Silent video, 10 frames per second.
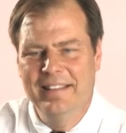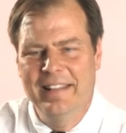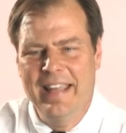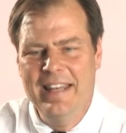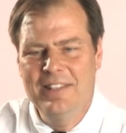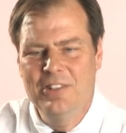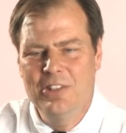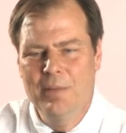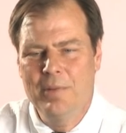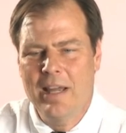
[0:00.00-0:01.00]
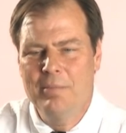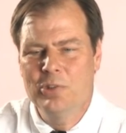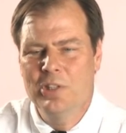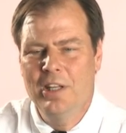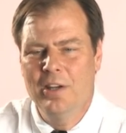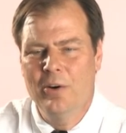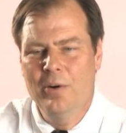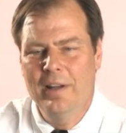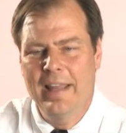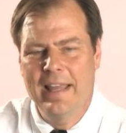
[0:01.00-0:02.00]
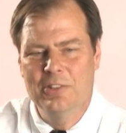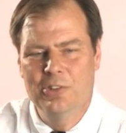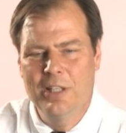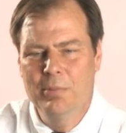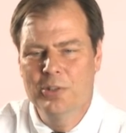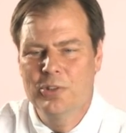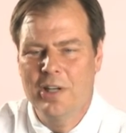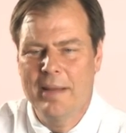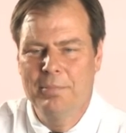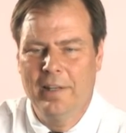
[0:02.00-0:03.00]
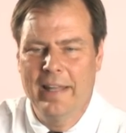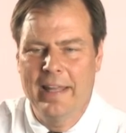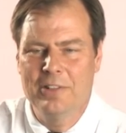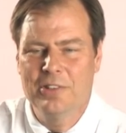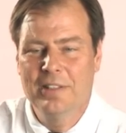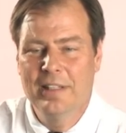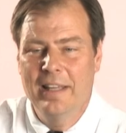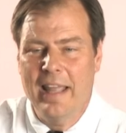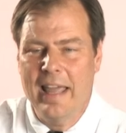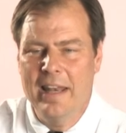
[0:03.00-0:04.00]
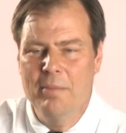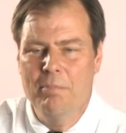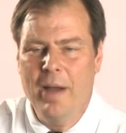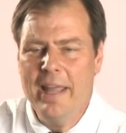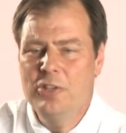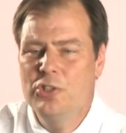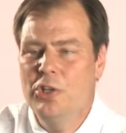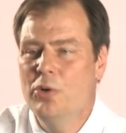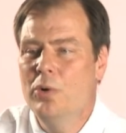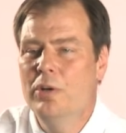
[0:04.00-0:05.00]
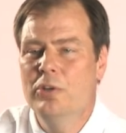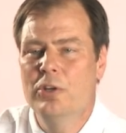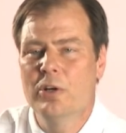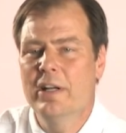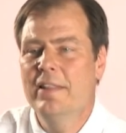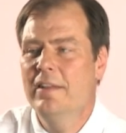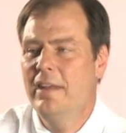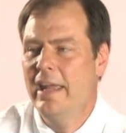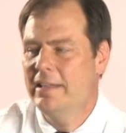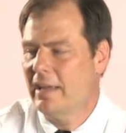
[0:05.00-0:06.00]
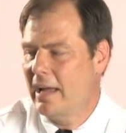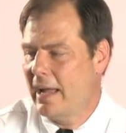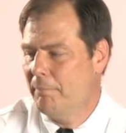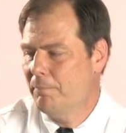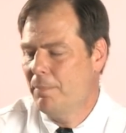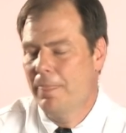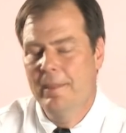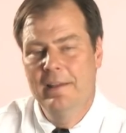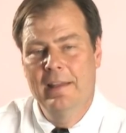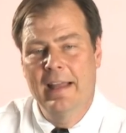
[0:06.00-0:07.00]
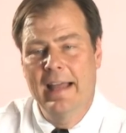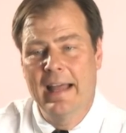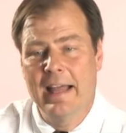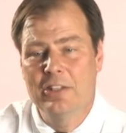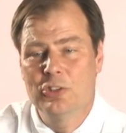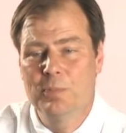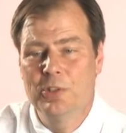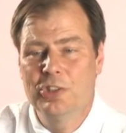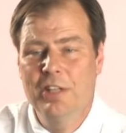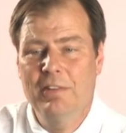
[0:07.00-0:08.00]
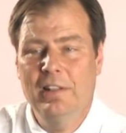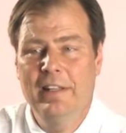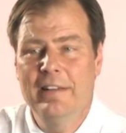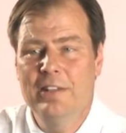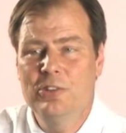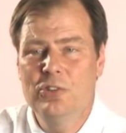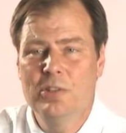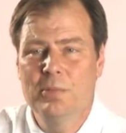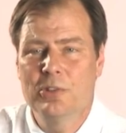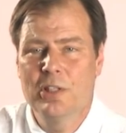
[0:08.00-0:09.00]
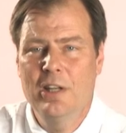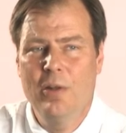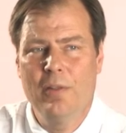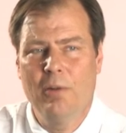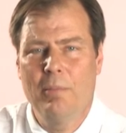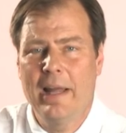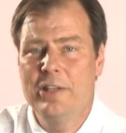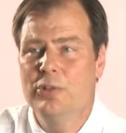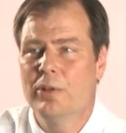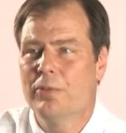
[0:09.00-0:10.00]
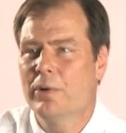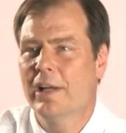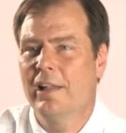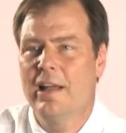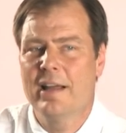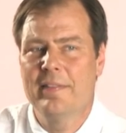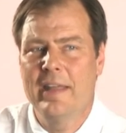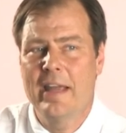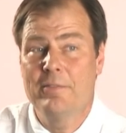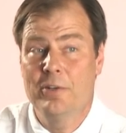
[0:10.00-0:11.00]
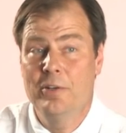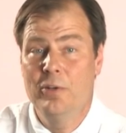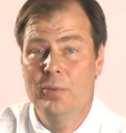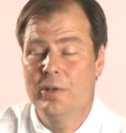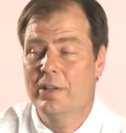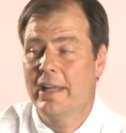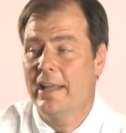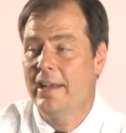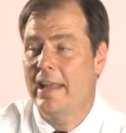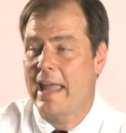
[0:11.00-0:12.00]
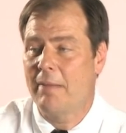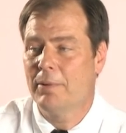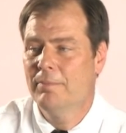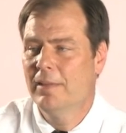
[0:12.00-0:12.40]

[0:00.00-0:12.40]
Aedes aegypti mosquito has zebra-striped legs, and it bites you during the daytime. Specifically, this is the mosquito that will bite you at 3 o'clock in the afternoon when you're taking a nap.